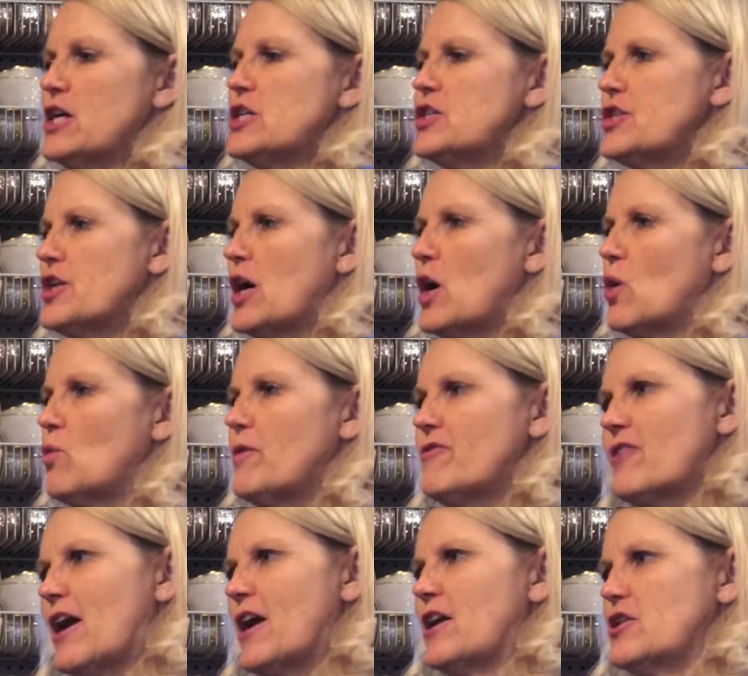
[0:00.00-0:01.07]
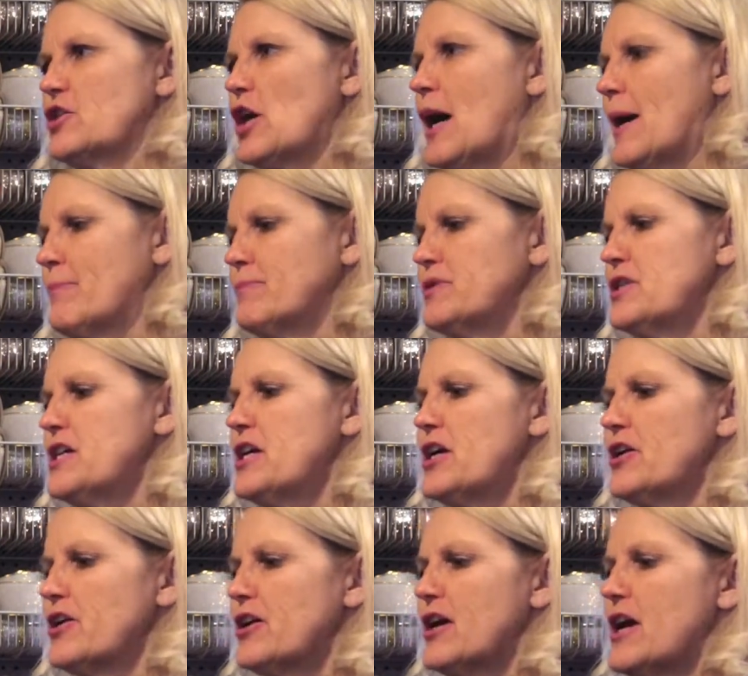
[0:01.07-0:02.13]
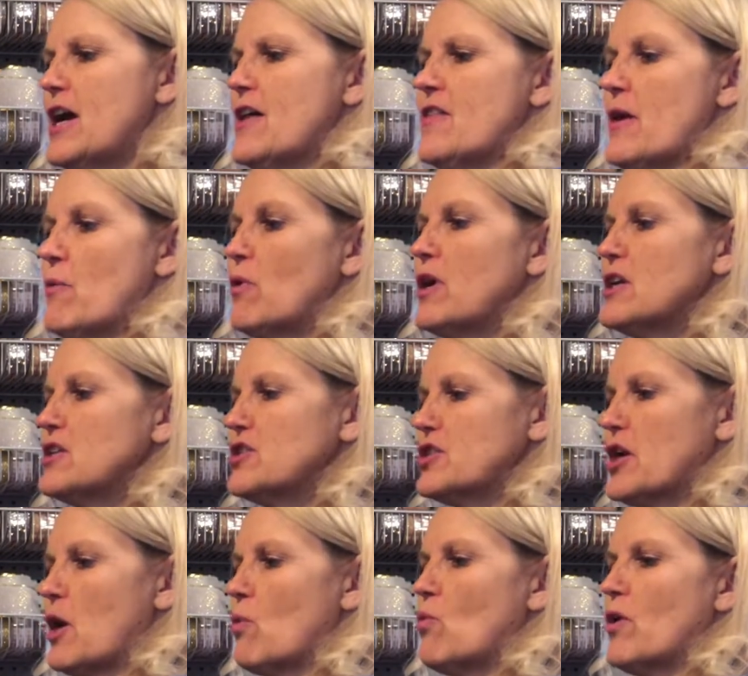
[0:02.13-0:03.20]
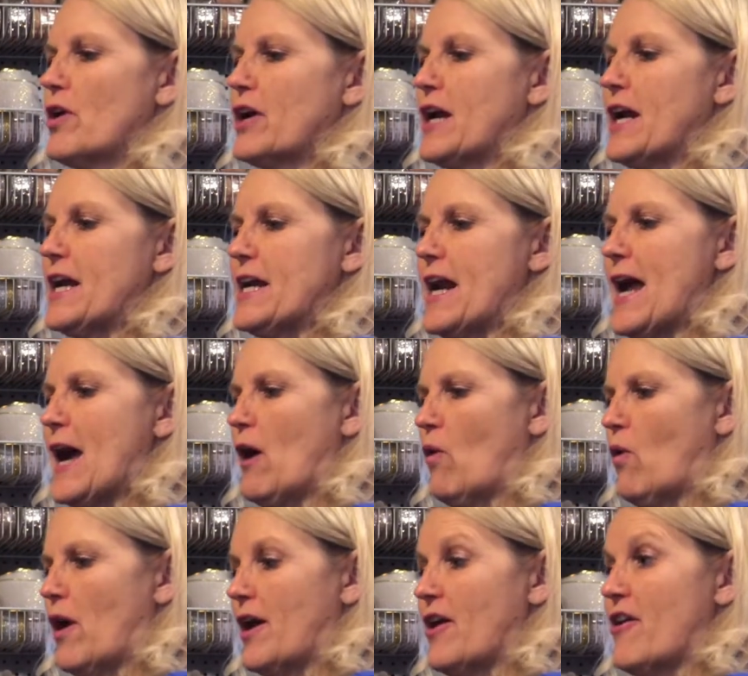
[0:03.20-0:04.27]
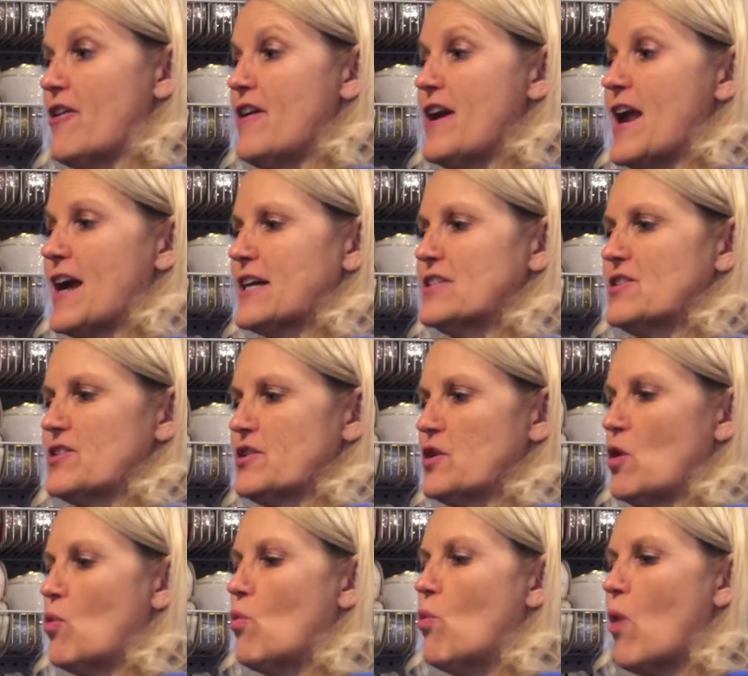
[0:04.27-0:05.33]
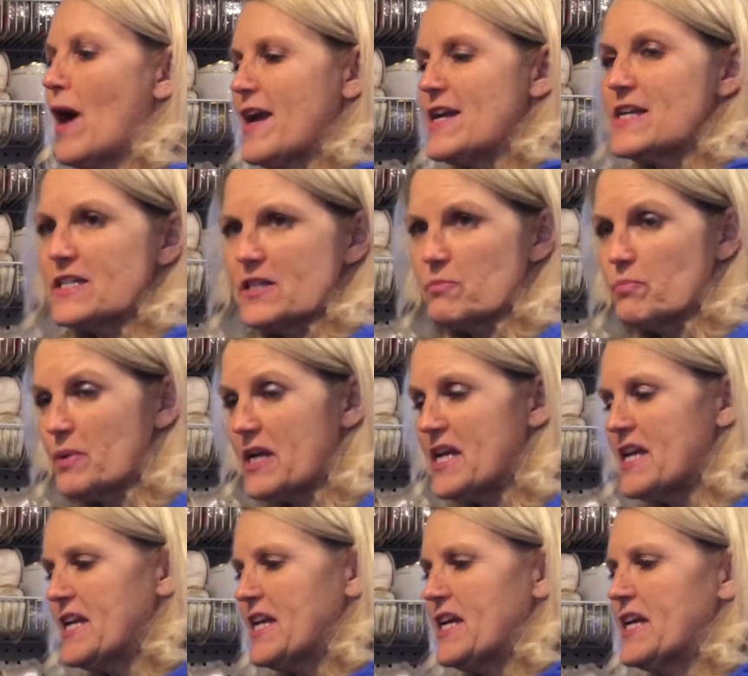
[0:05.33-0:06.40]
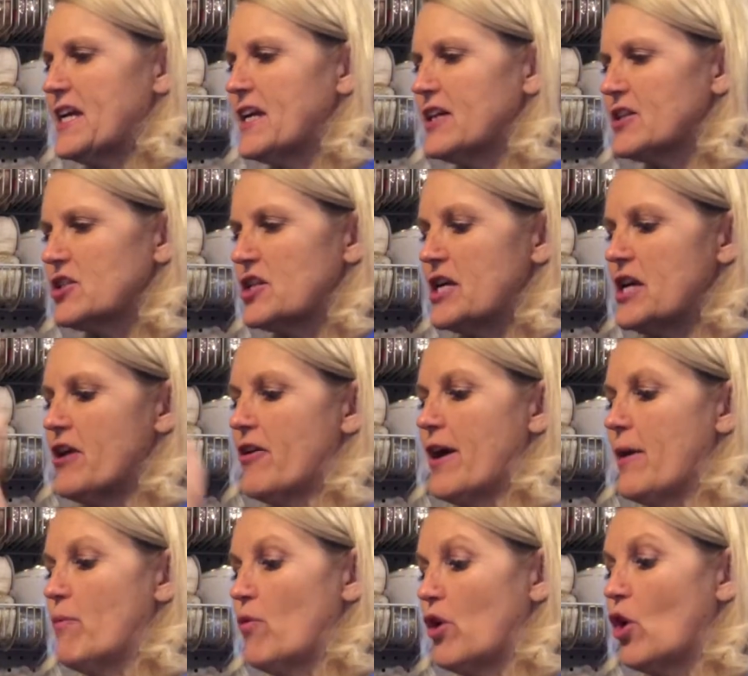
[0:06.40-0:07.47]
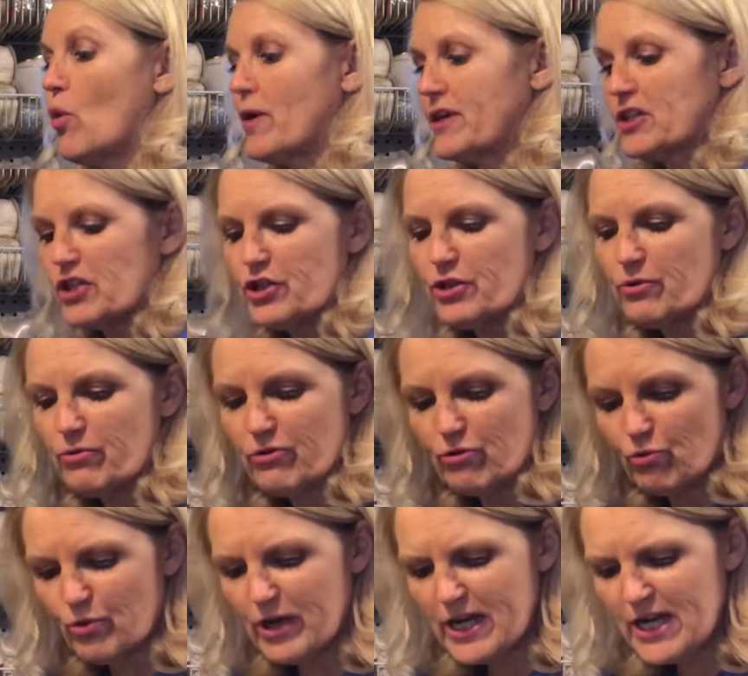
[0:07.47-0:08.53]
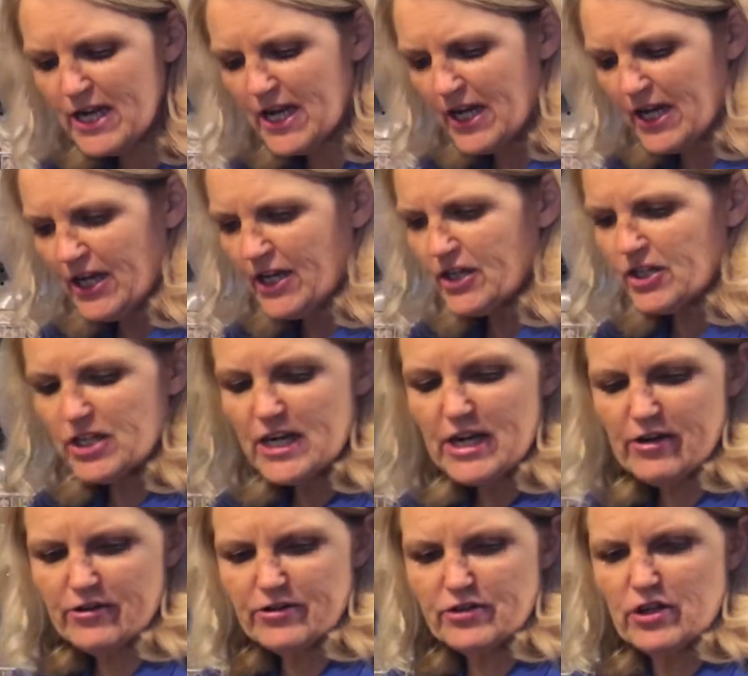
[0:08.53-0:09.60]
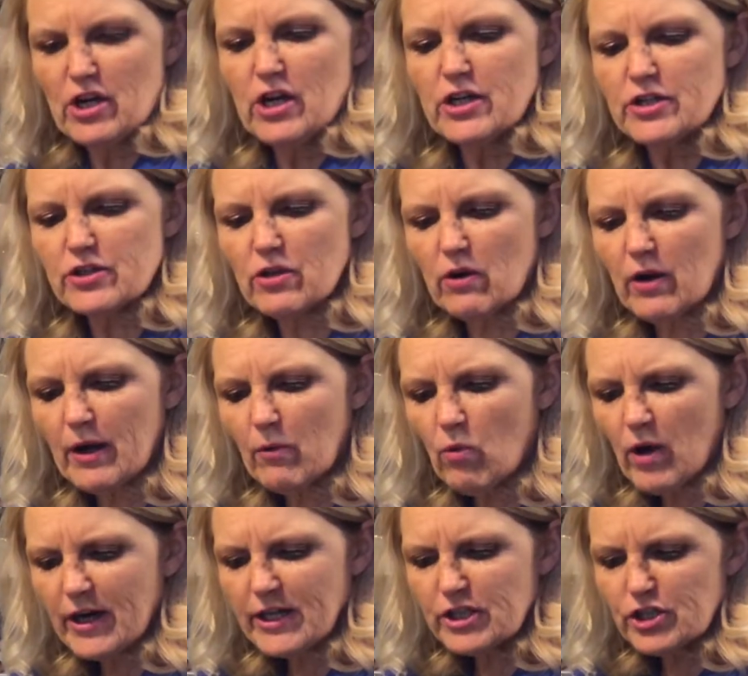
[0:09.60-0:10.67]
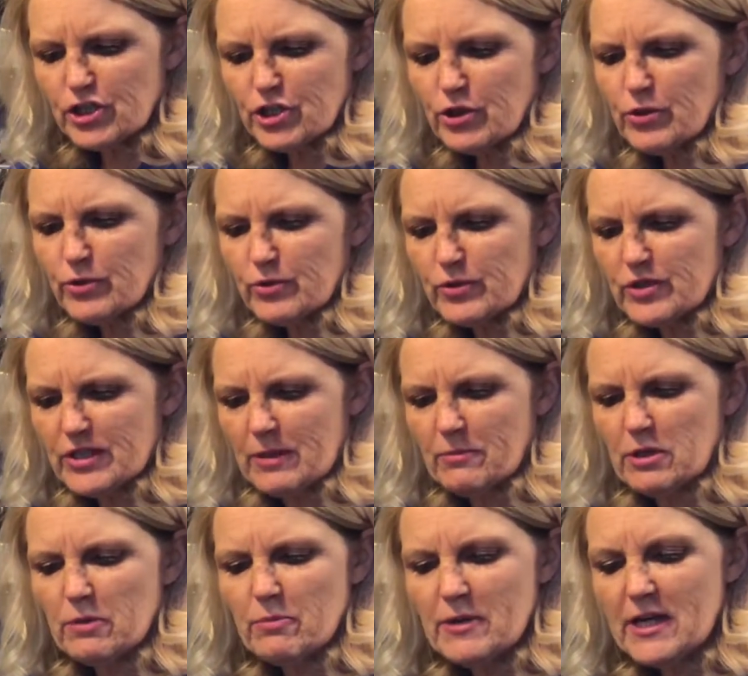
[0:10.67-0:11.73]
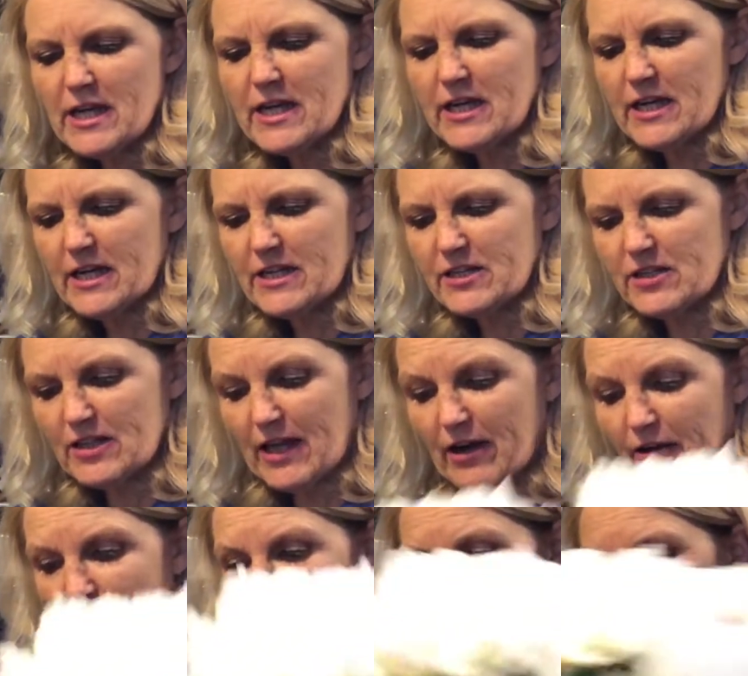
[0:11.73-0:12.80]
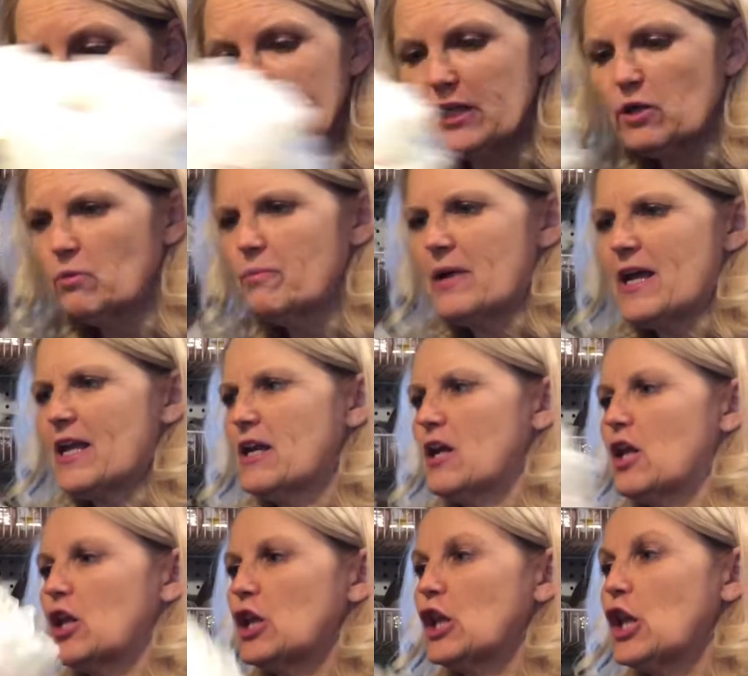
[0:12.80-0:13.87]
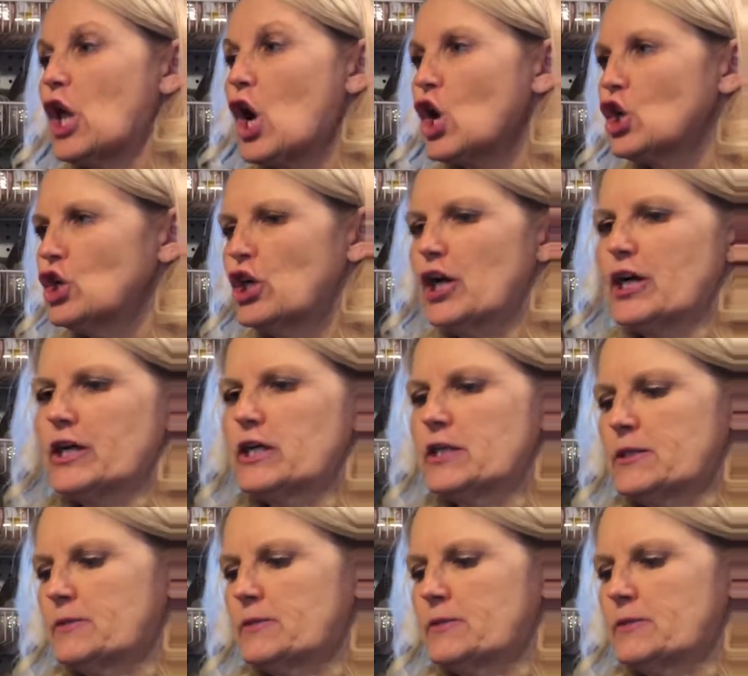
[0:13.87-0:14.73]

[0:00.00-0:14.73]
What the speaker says: So we've got our top tier. Now we're going to start working now on our next white peony tier, and we're going to do 3 tiers. So I want to choose some of the peonies that are a little bit longer,